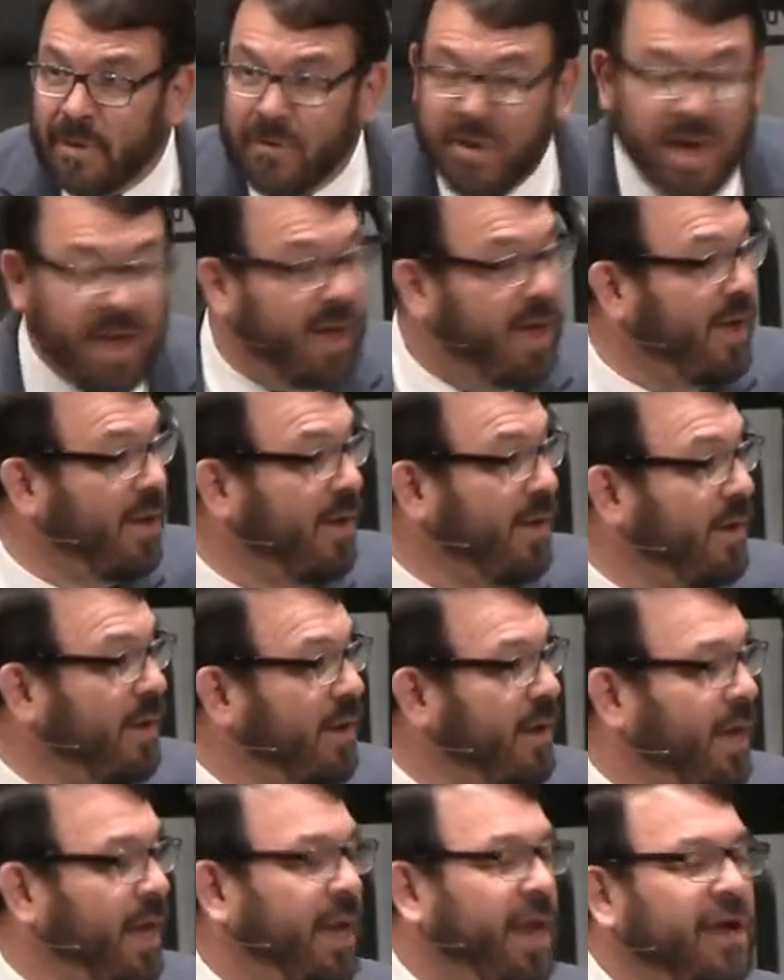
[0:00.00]
Okay?
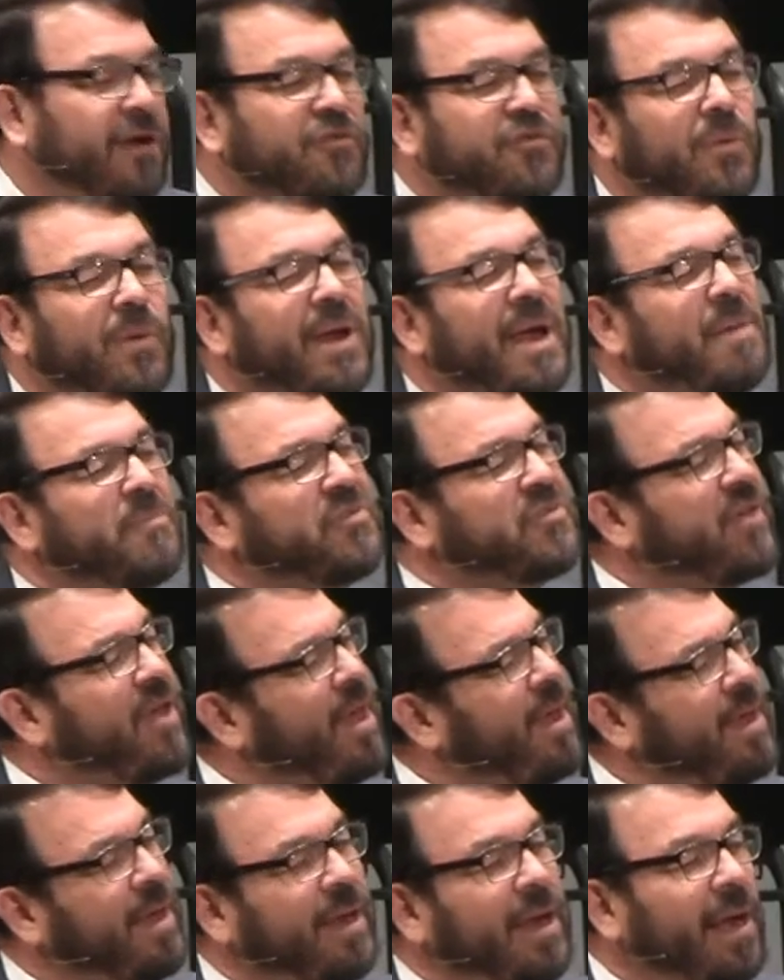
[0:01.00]
And here's what I'm
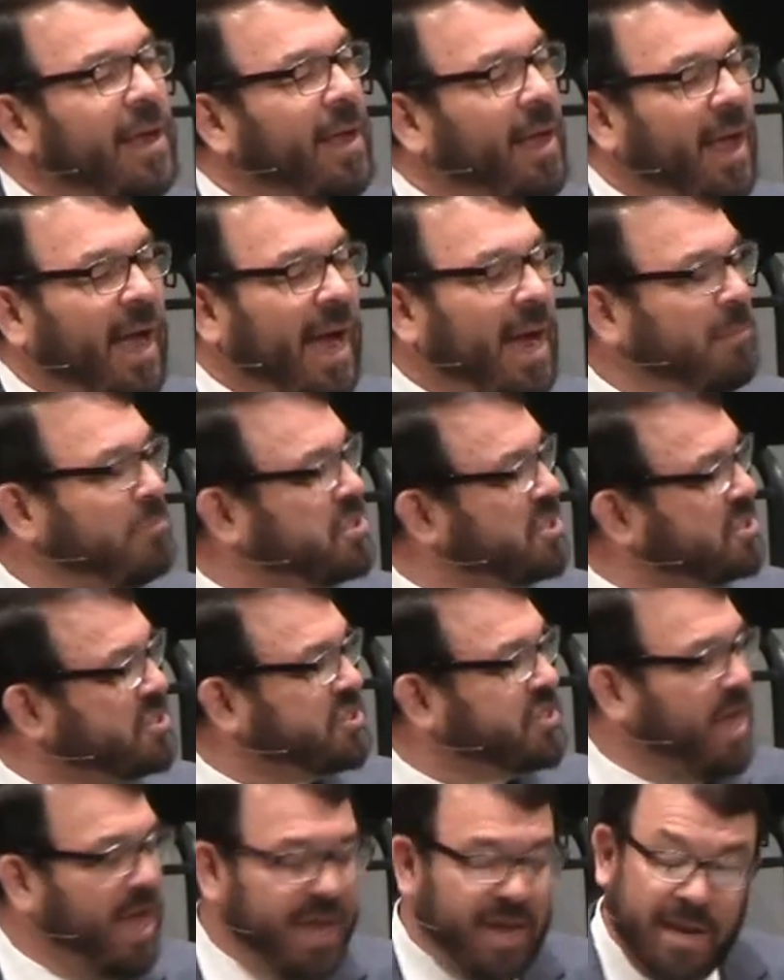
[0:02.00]
saying I'm
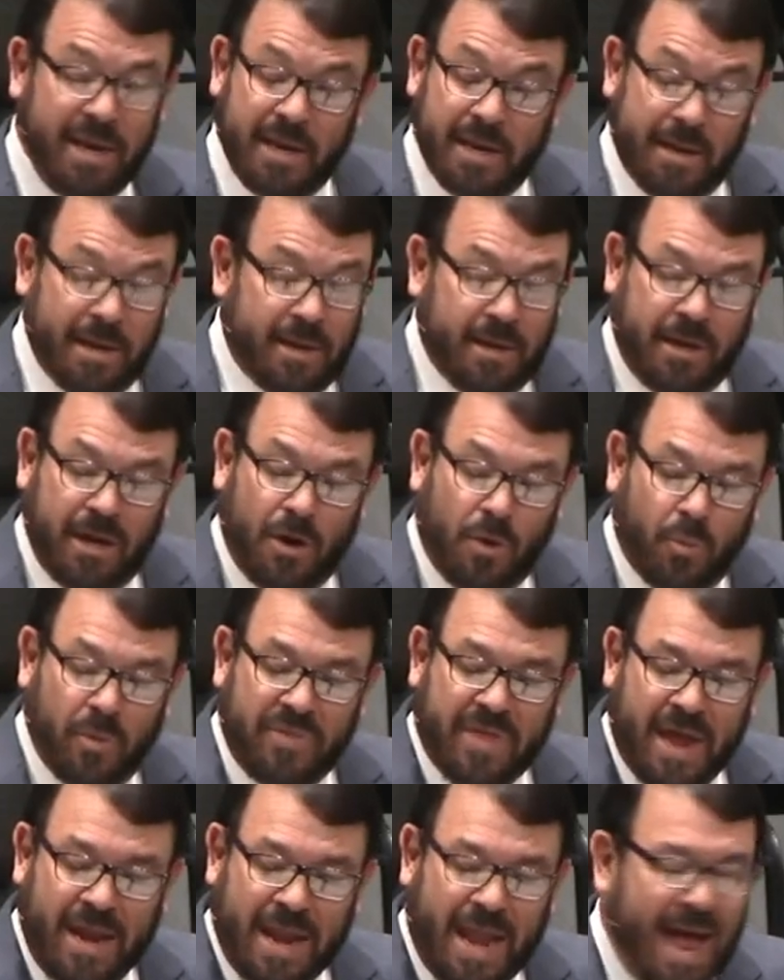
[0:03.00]
just saying, you know,
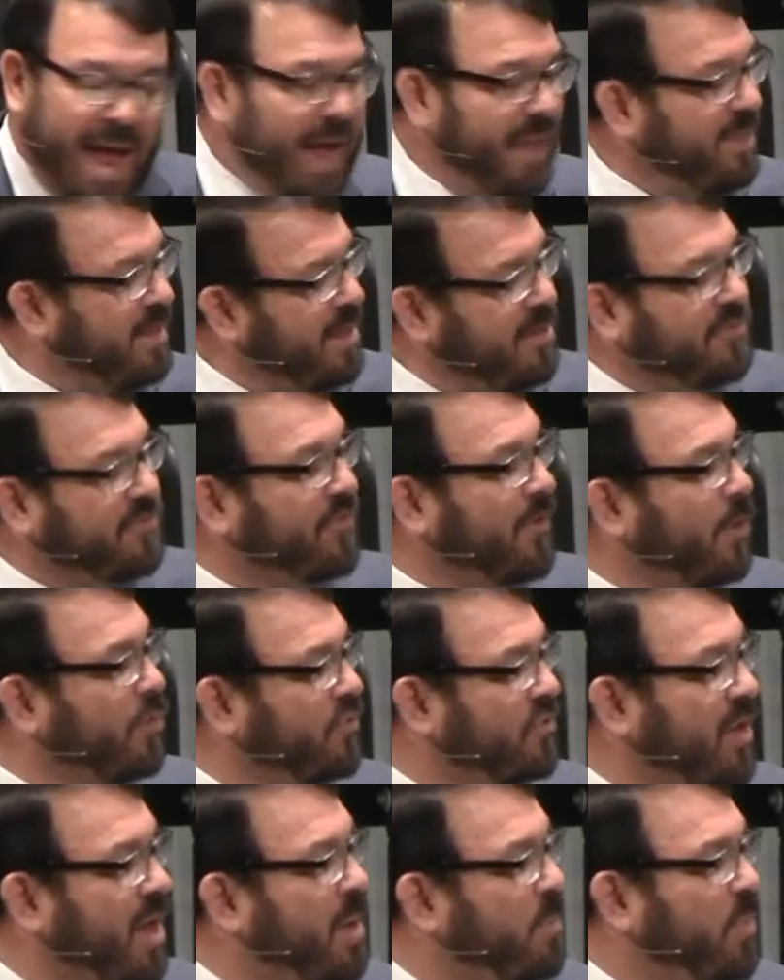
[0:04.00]
when they line these
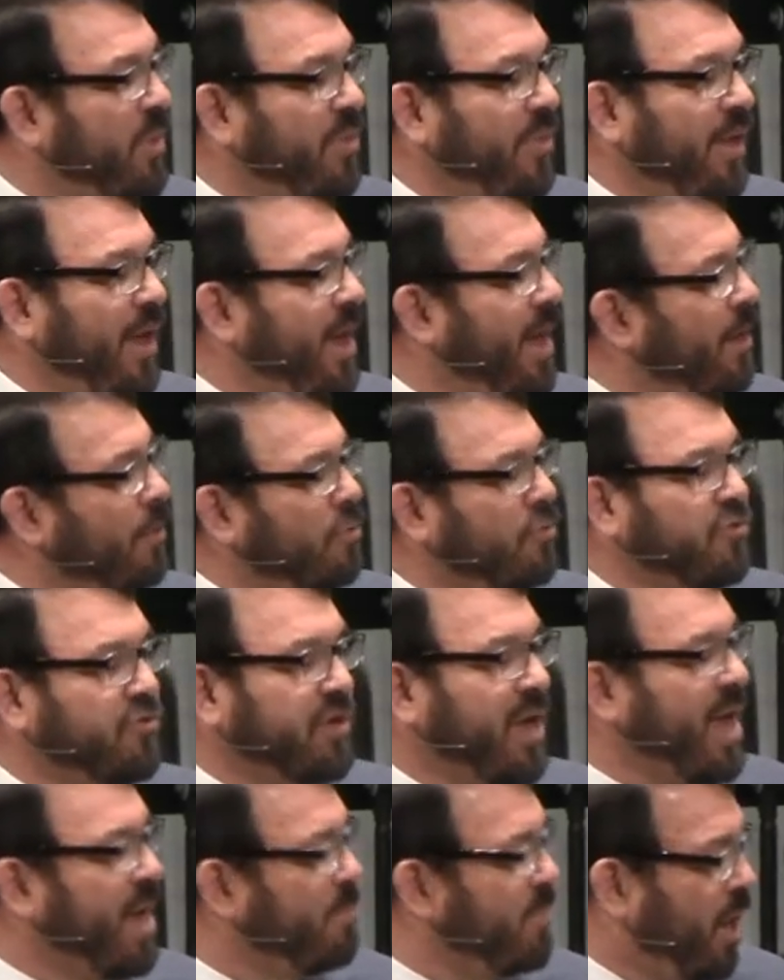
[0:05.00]
folks up and the
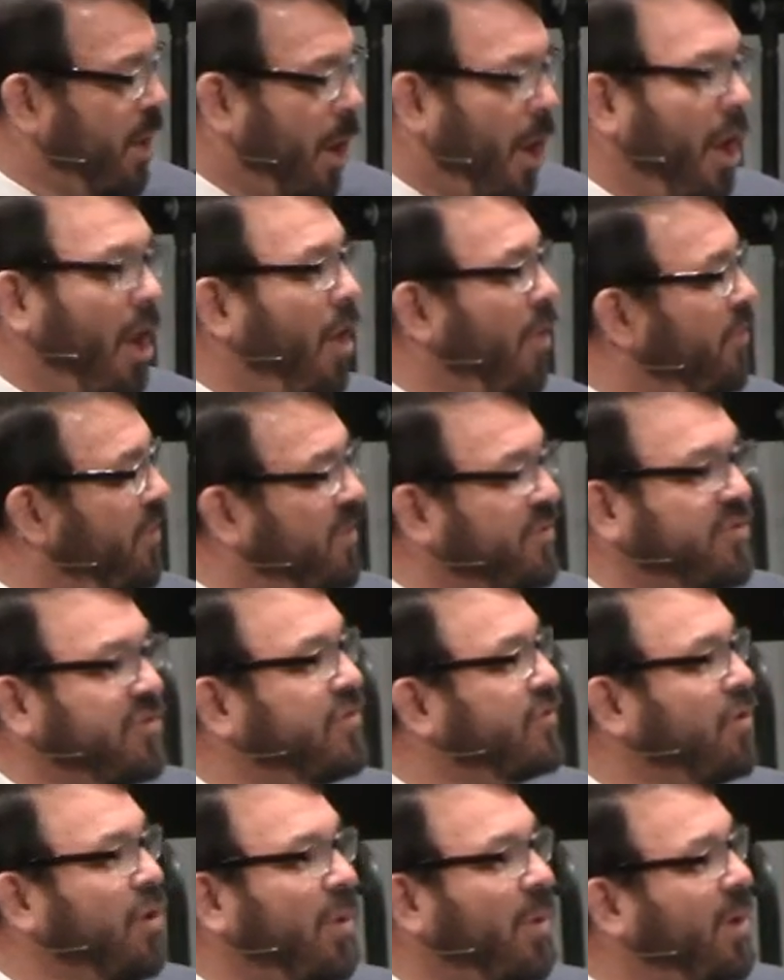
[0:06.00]
elders come and all
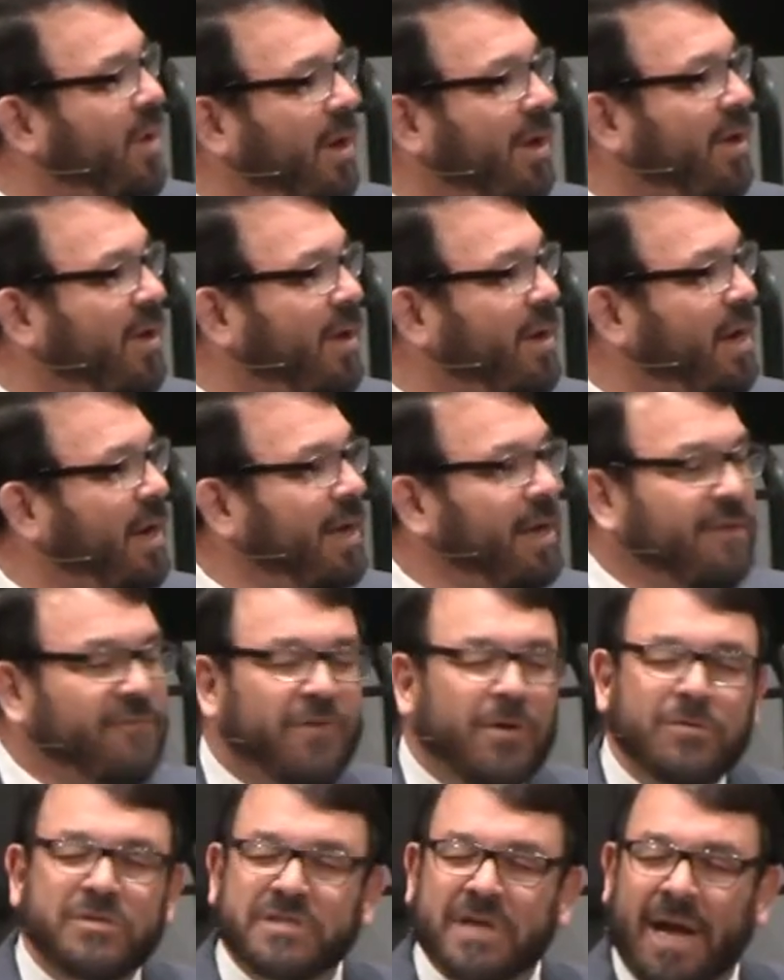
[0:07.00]
this is going on,
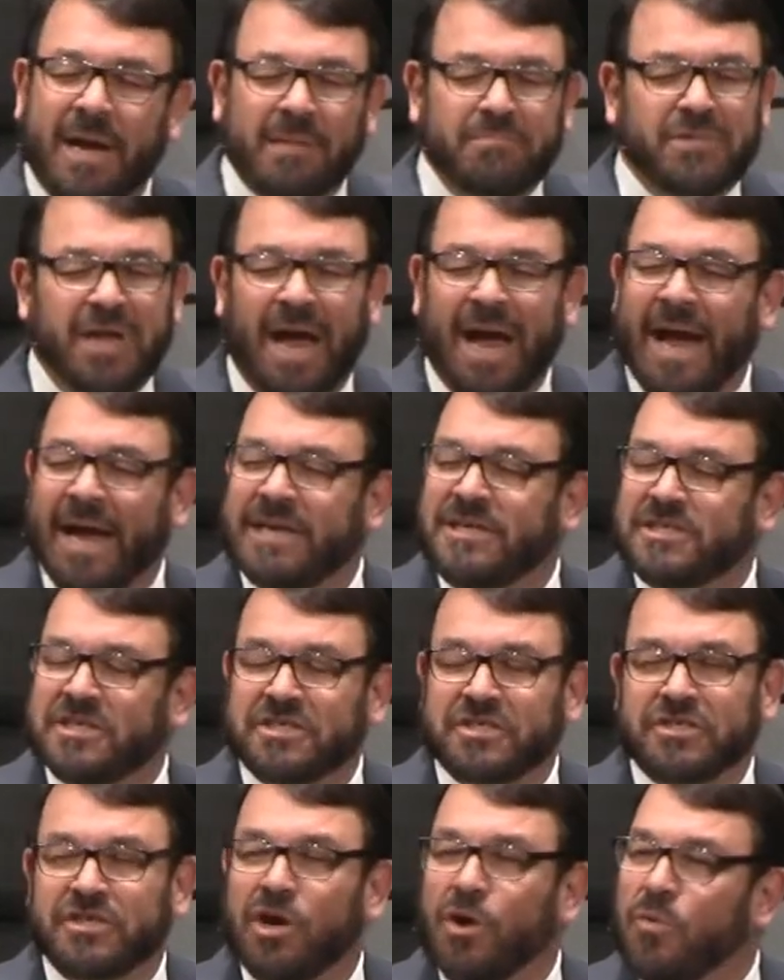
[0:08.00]
folks, I, I
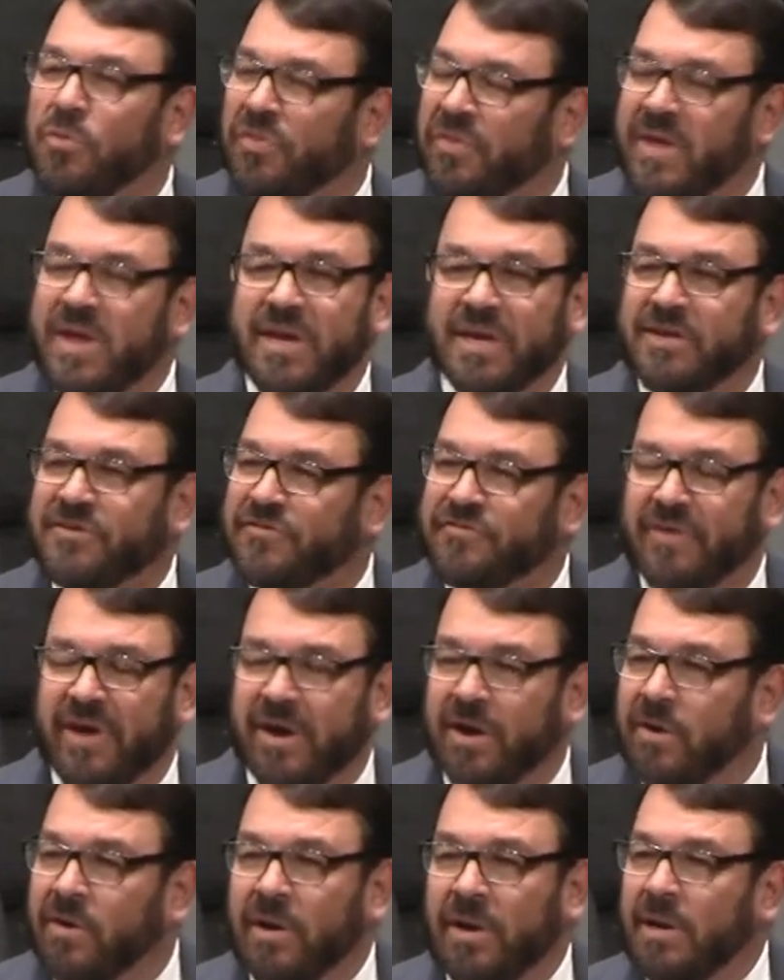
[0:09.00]
just don't think it's
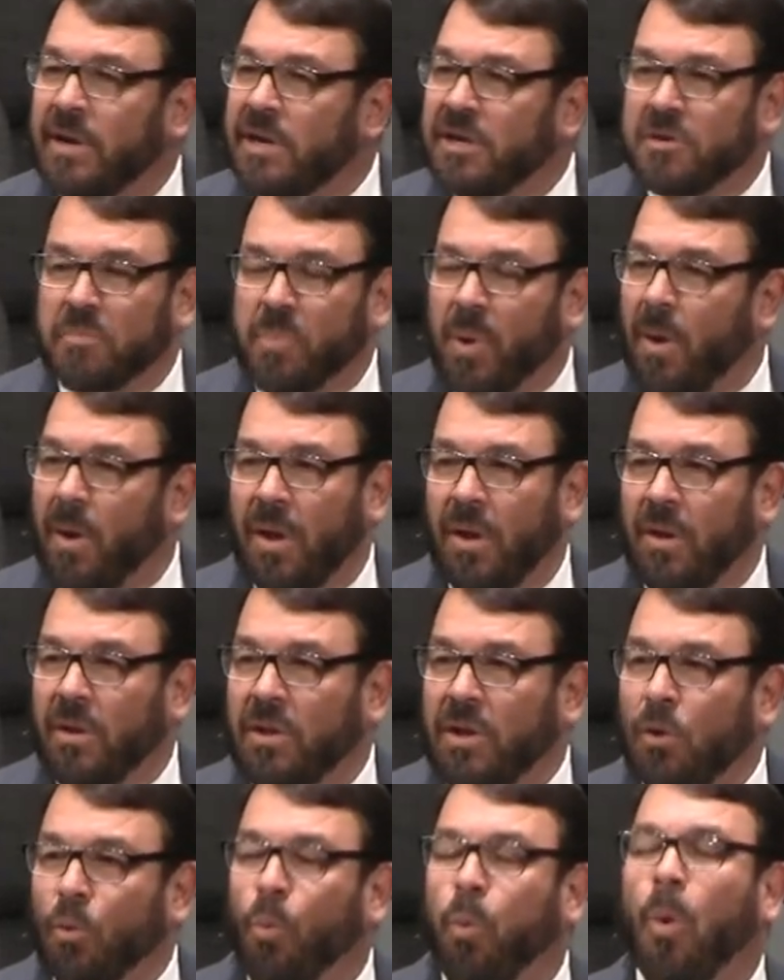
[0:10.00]
fair to
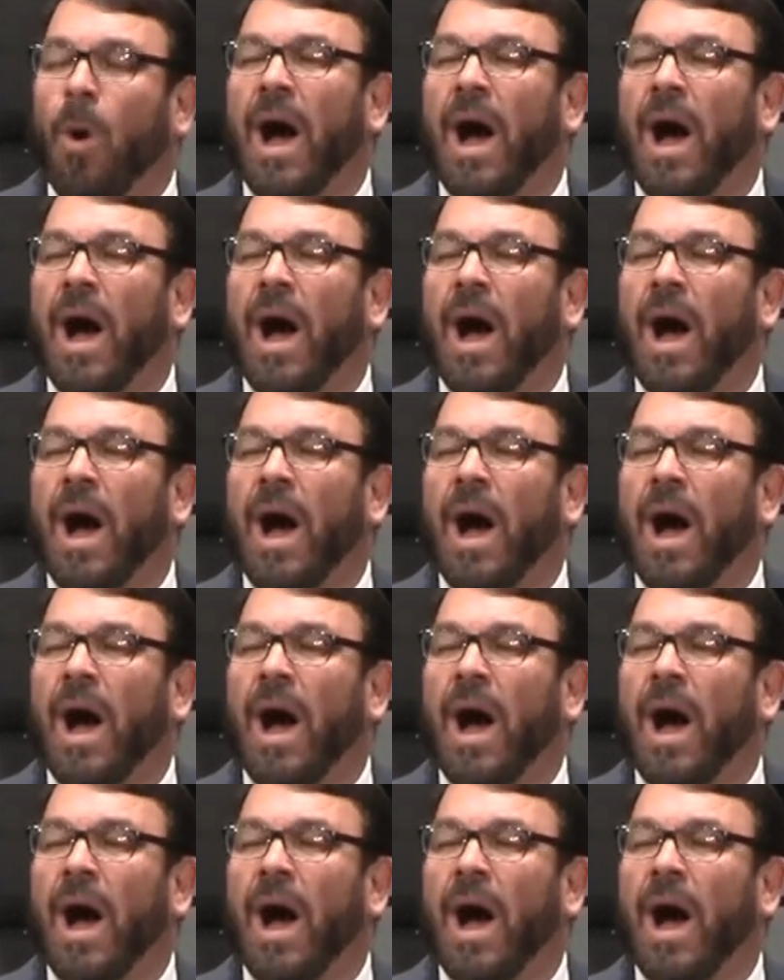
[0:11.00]
Paul.